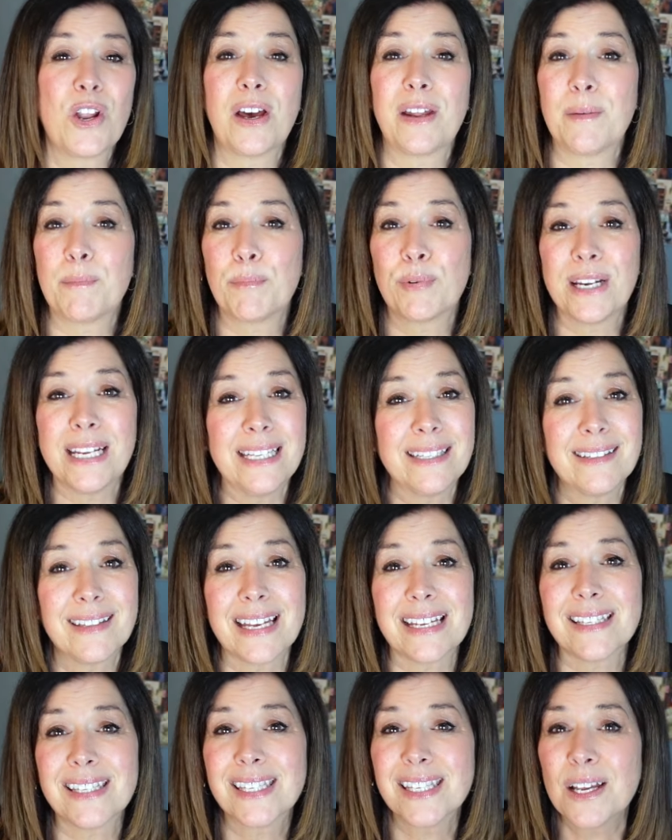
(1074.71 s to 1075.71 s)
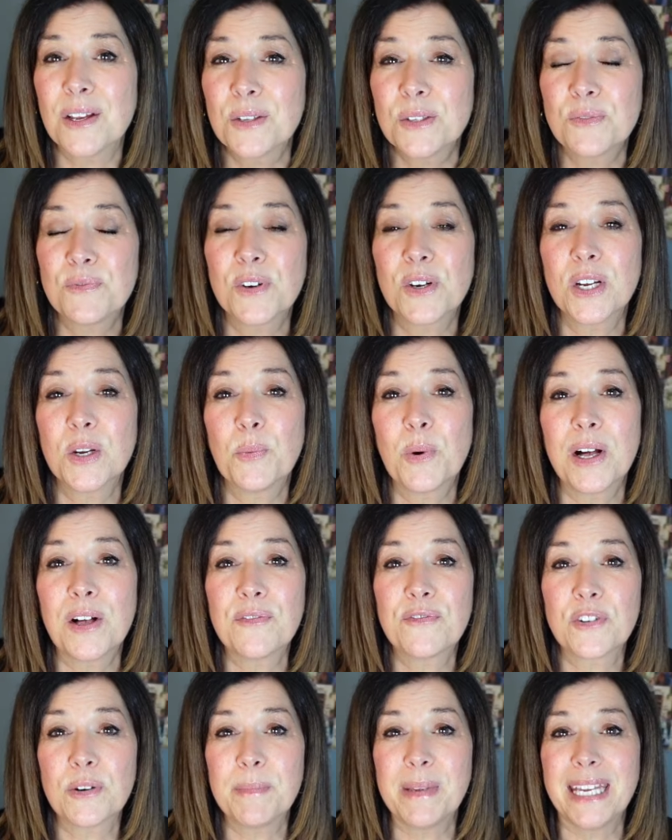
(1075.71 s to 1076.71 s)
not a brand that sells very
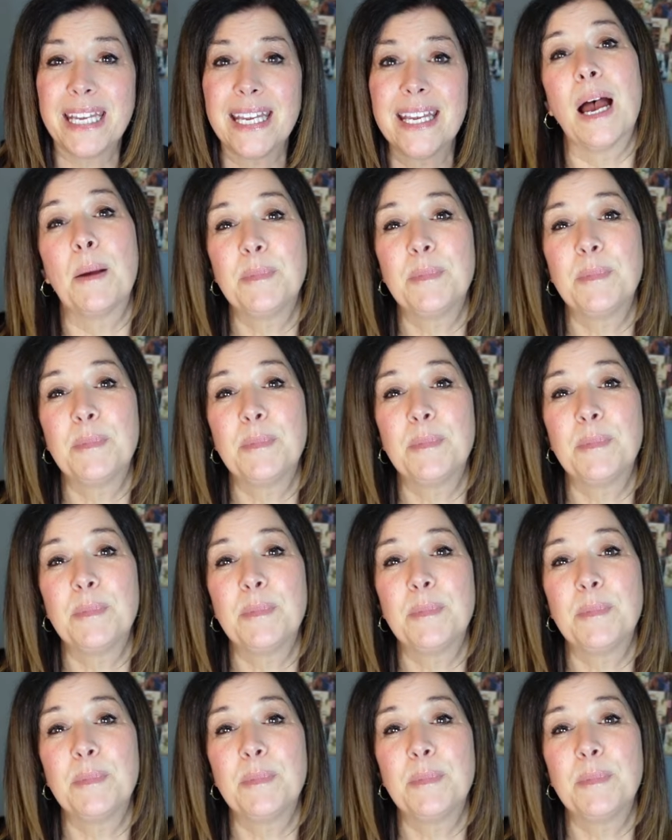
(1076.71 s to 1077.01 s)
well for me.